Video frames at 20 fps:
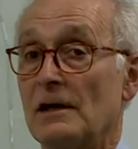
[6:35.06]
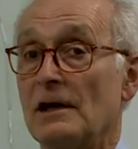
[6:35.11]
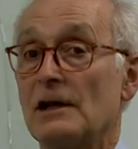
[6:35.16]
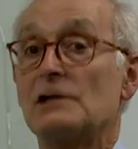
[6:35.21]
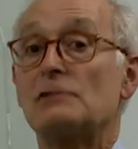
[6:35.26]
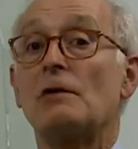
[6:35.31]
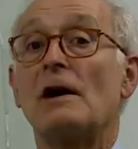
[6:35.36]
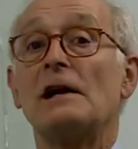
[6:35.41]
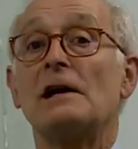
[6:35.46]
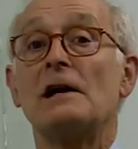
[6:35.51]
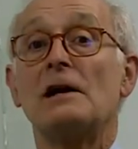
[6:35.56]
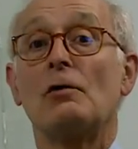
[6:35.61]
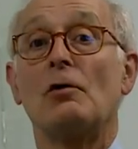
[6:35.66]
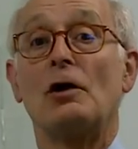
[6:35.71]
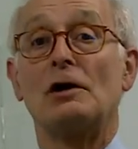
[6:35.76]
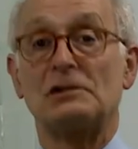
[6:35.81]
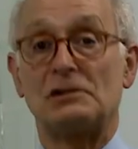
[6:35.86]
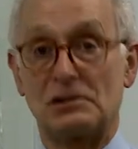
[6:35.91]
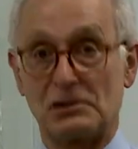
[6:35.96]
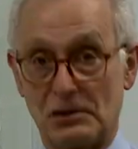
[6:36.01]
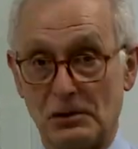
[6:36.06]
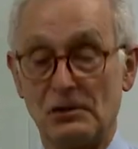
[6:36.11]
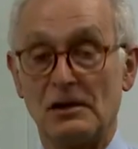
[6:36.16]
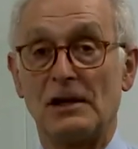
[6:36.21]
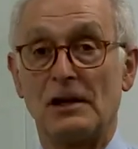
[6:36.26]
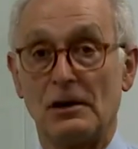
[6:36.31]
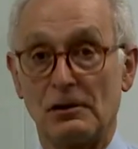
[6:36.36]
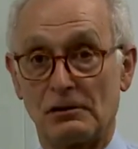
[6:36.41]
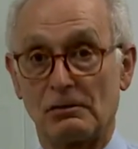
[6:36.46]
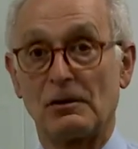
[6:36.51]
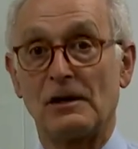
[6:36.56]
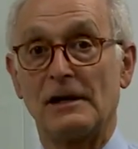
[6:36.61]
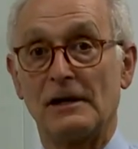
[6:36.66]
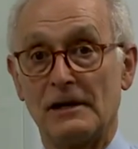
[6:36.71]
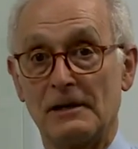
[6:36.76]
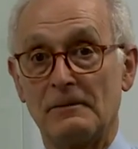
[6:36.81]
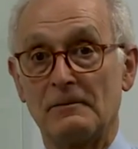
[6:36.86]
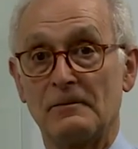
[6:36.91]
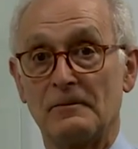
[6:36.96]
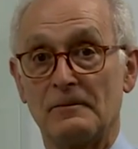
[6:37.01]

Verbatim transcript: is right here on Studio 3.